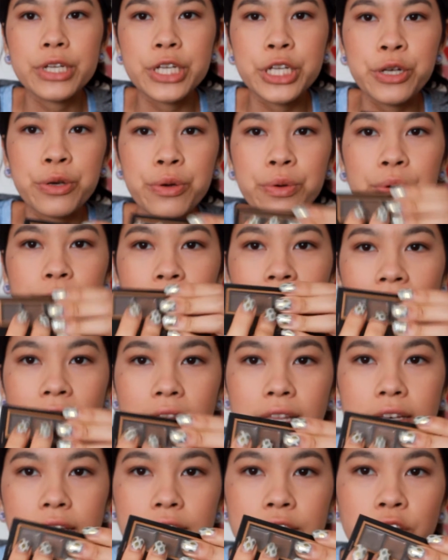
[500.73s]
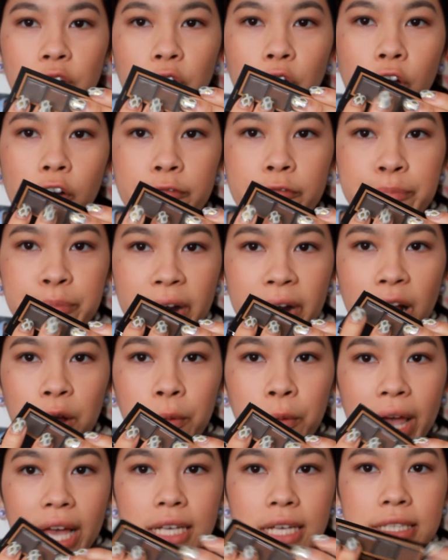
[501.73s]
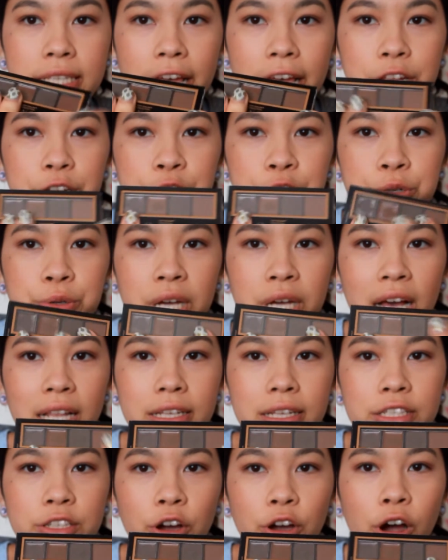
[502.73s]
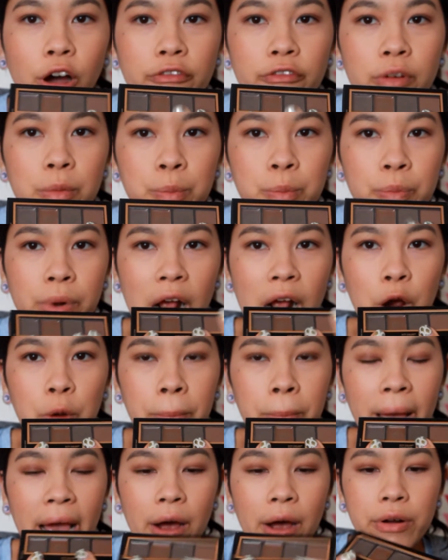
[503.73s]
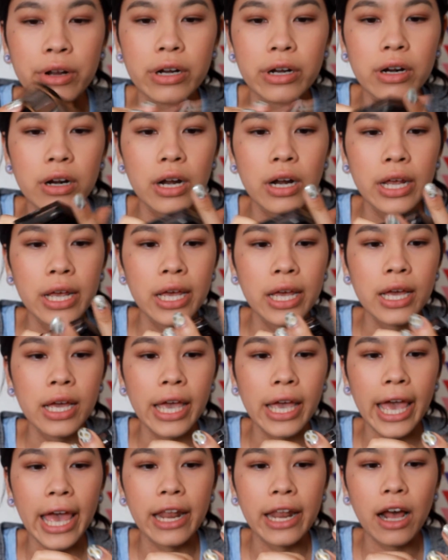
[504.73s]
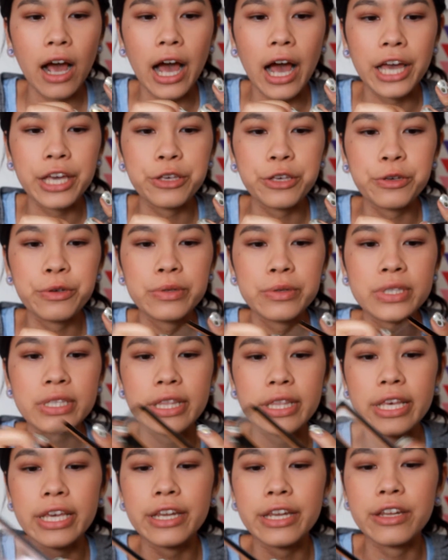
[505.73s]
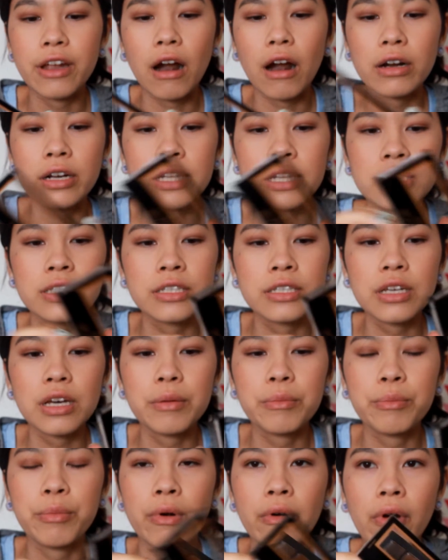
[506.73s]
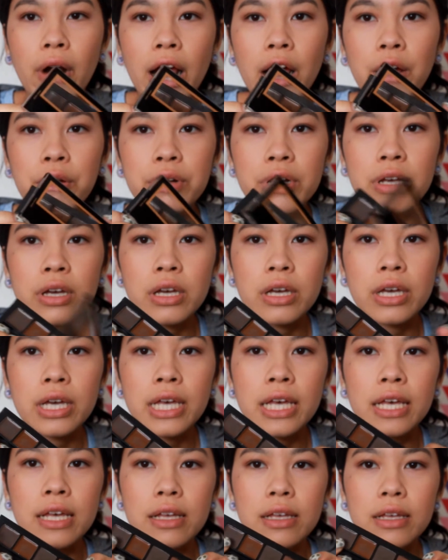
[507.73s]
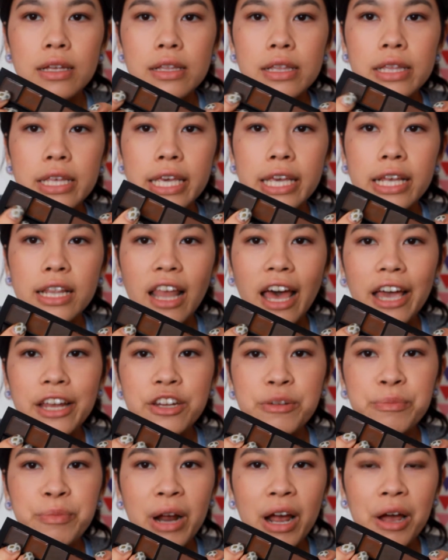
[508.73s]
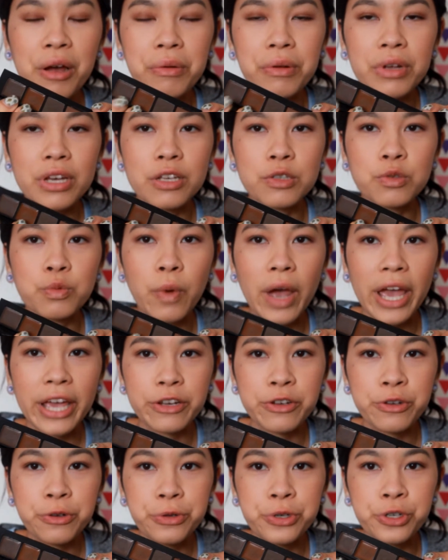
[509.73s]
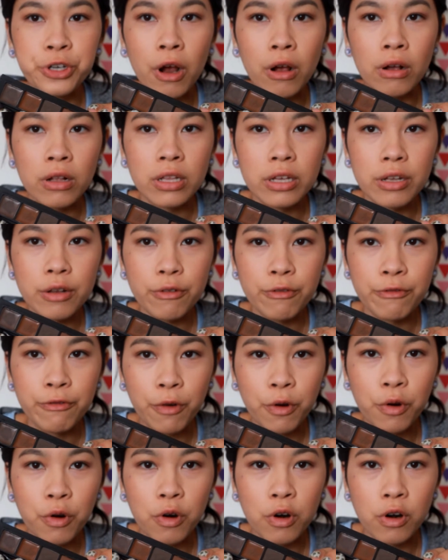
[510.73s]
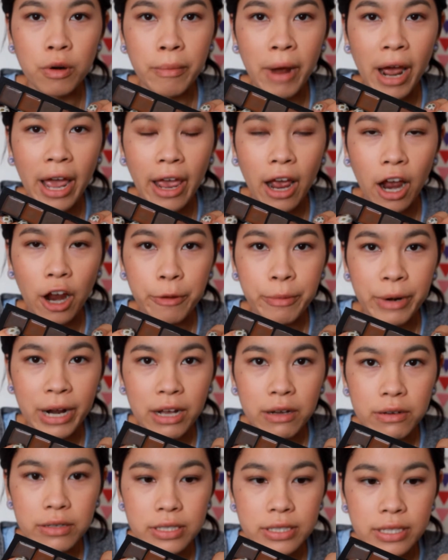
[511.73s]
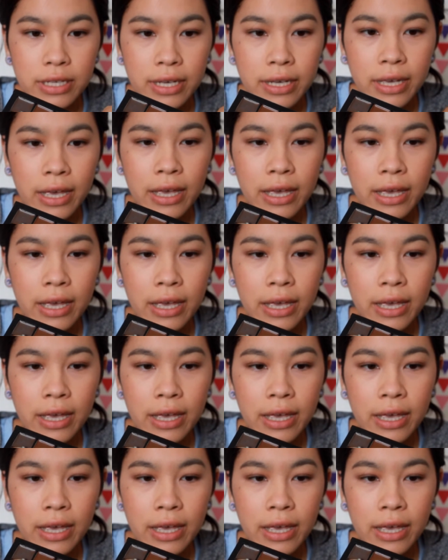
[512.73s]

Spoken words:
2 colors of brow wax and 2 colors of brow powder, and I used the darkest brown. The lighter brown is way too chocolate for my eyebrows,